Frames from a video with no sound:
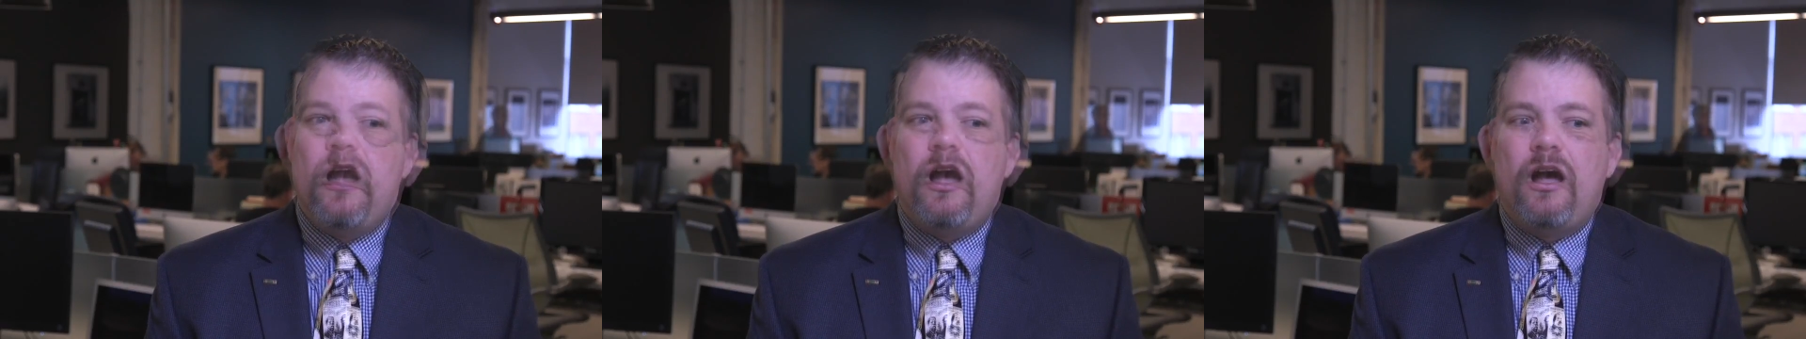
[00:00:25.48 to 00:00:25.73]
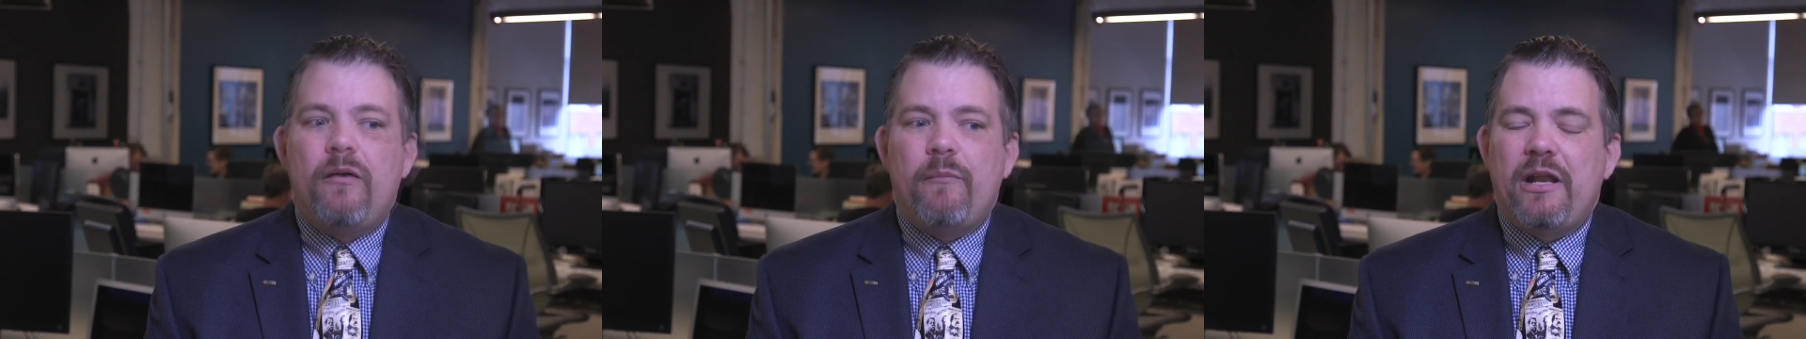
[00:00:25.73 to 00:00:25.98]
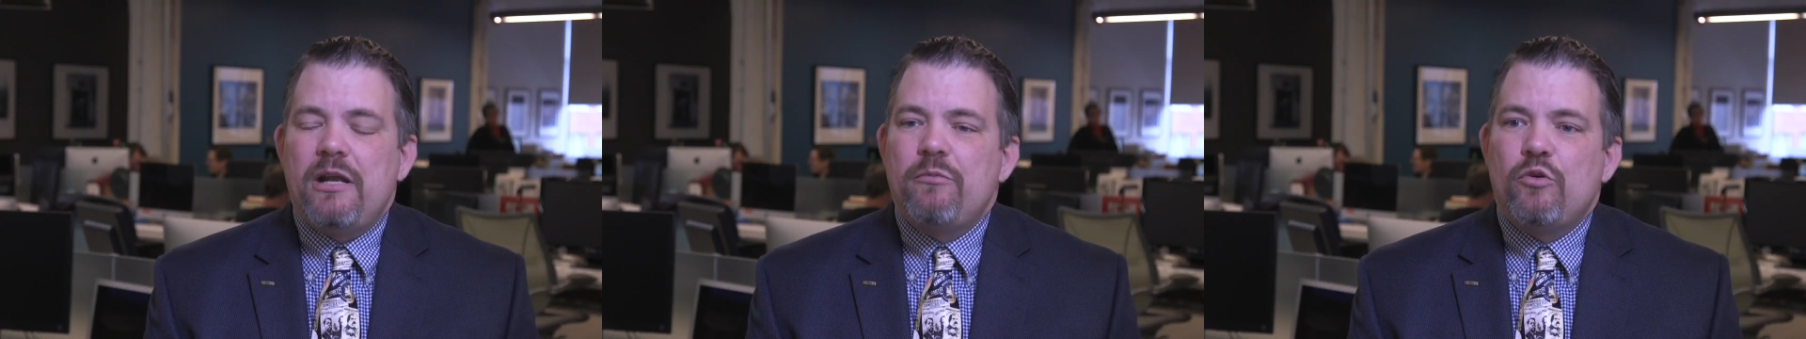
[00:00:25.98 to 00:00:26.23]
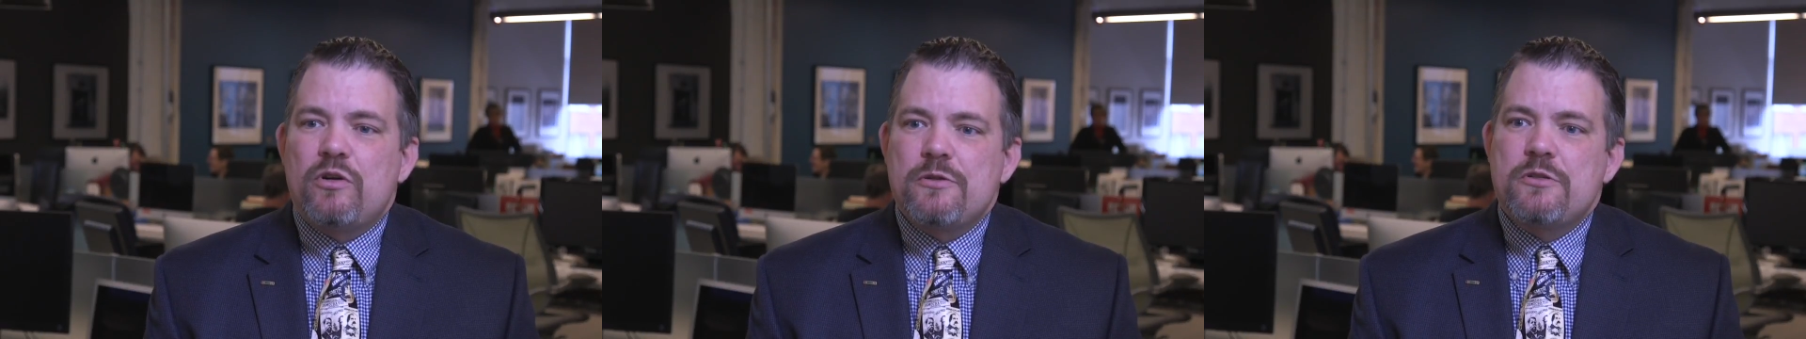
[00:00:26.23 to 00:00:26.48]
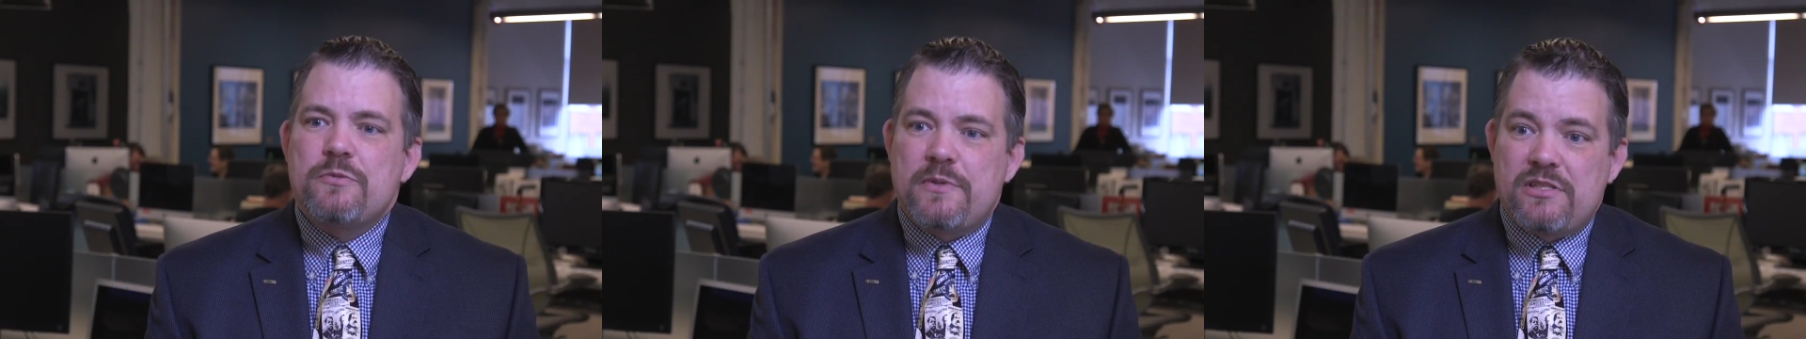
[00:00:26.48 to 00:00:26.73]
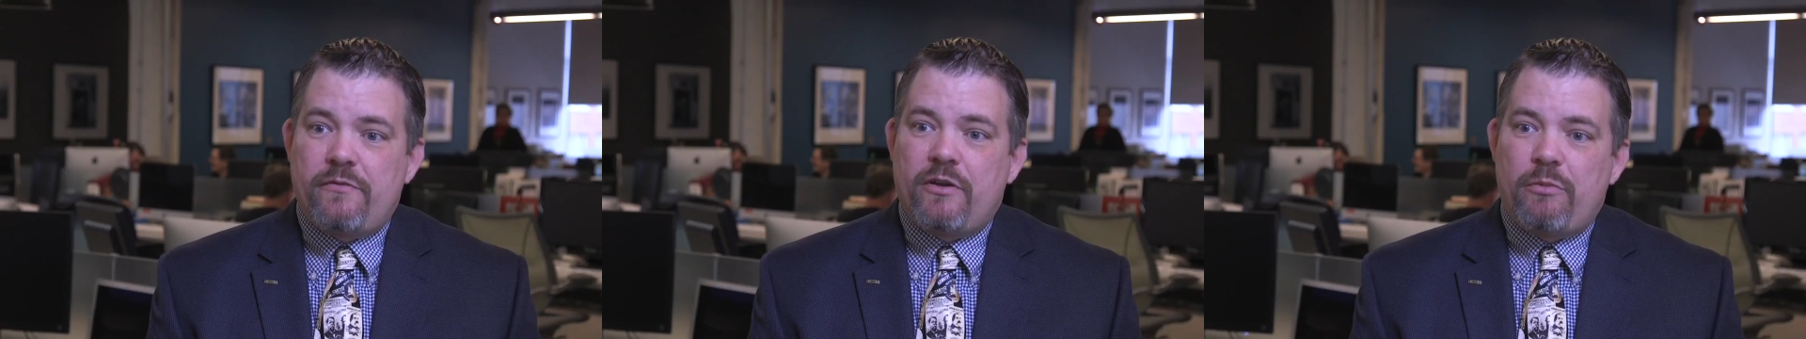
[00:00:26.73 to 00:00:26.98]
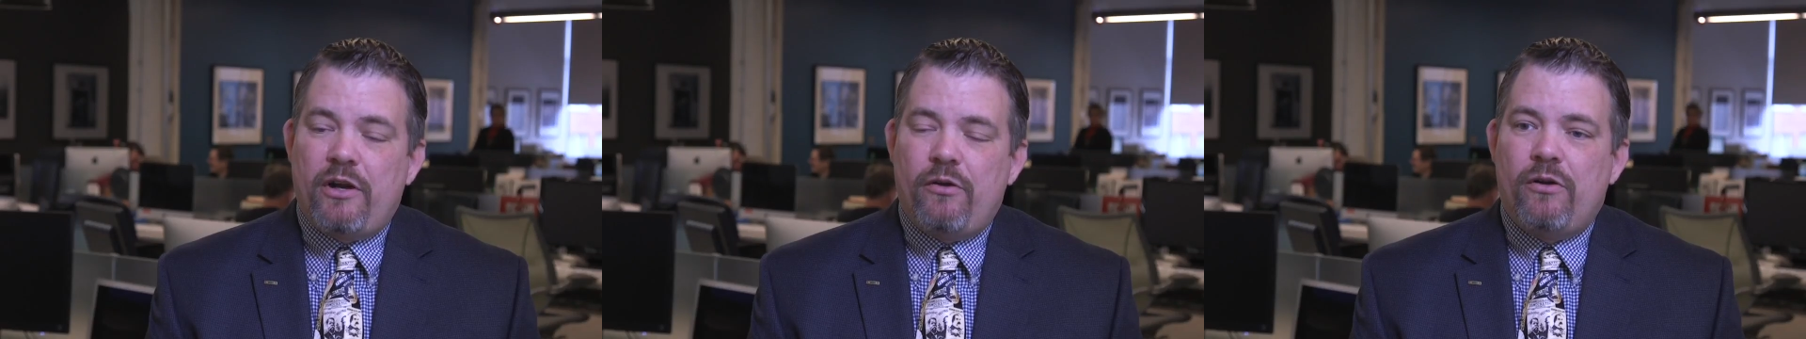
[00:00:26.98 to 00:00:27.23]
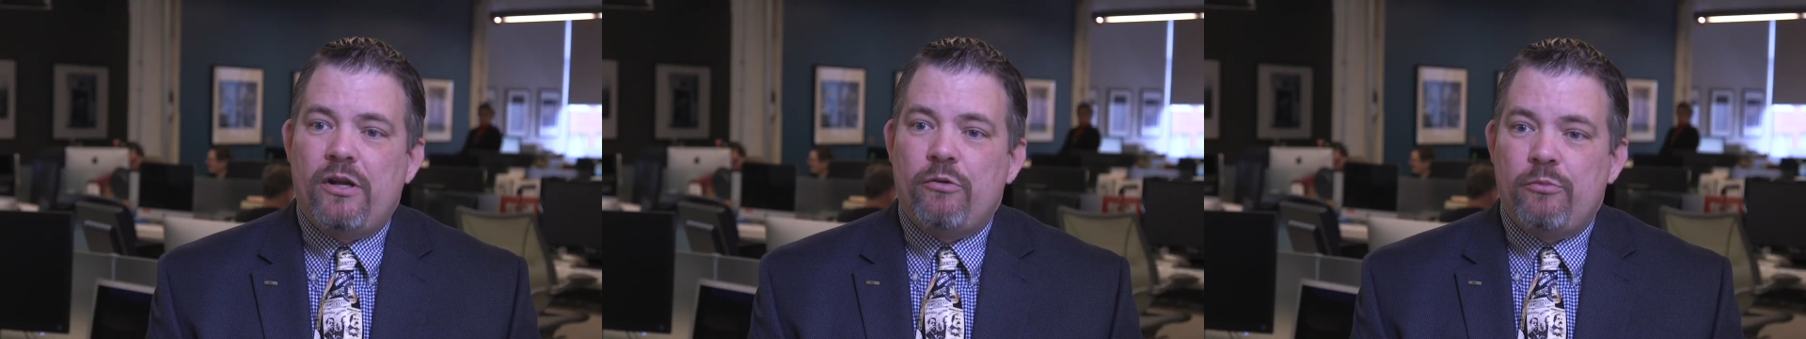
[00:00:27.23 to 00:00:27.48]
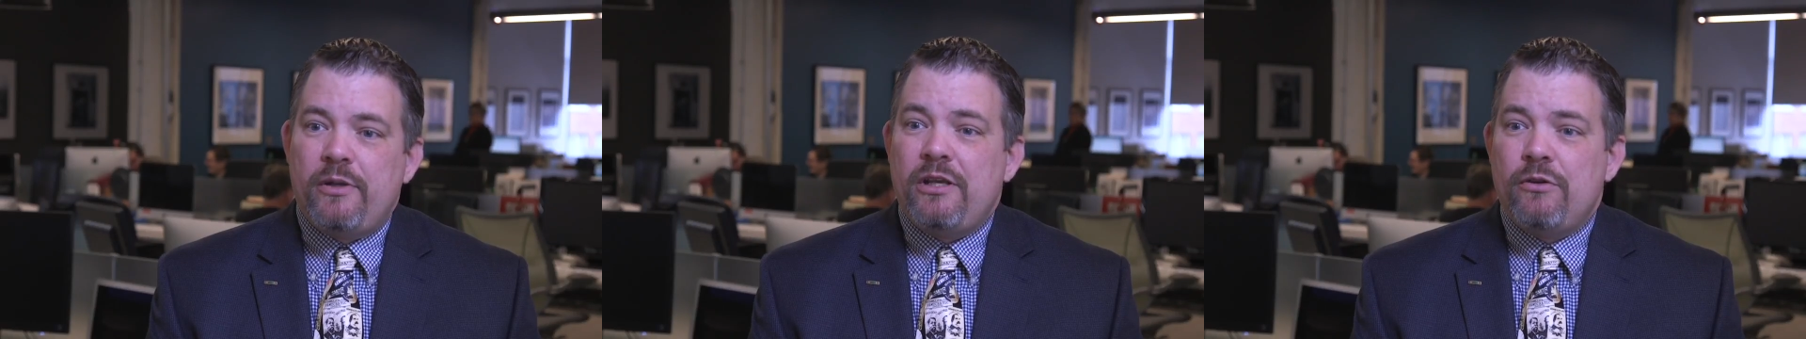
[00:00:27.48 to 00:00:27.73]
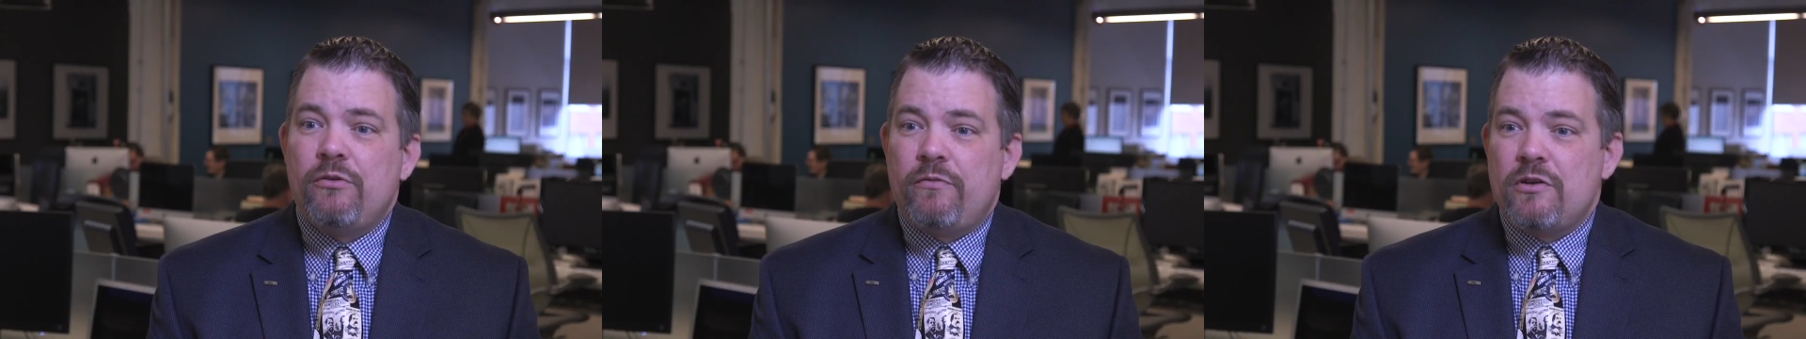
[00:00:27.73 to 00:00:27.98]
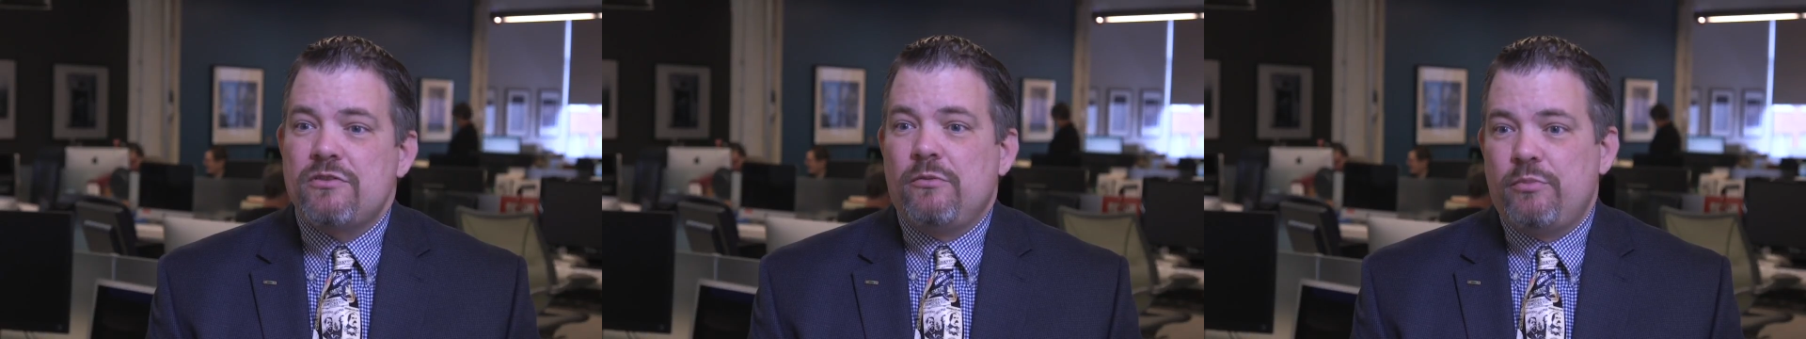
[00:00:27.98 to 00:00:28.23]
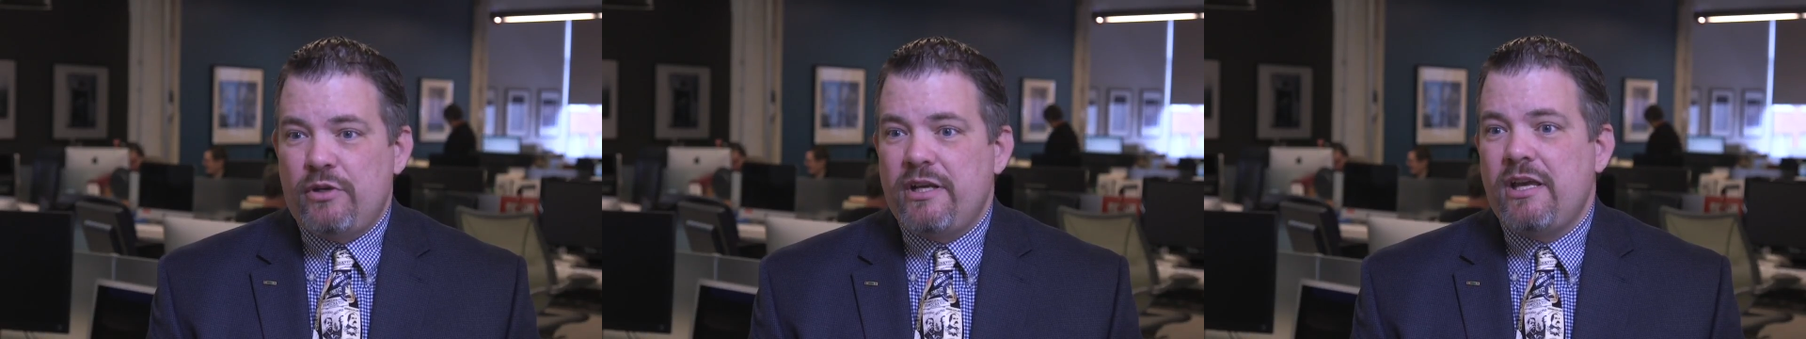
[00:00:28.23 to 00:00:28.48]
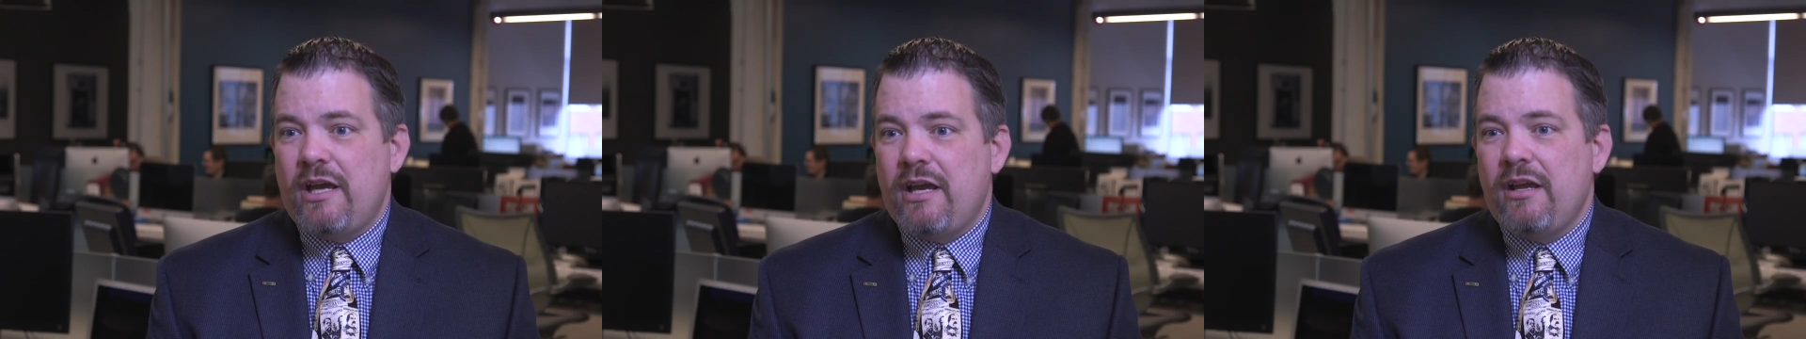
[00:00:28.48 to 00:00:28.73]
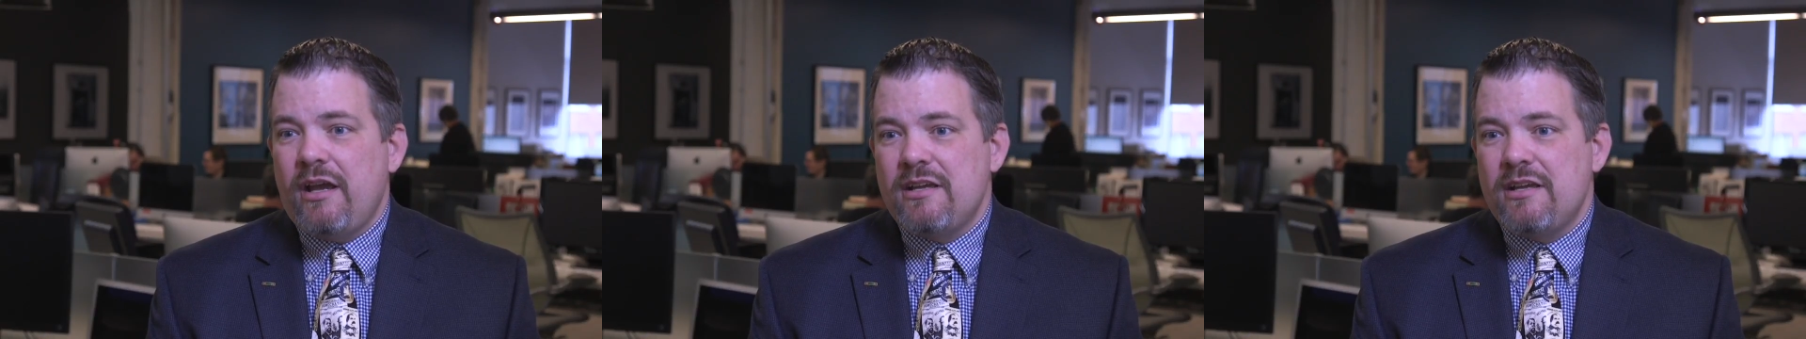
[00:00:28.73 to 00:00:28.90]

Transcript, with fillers: Uh, my number one specific priority would be universal pre-K.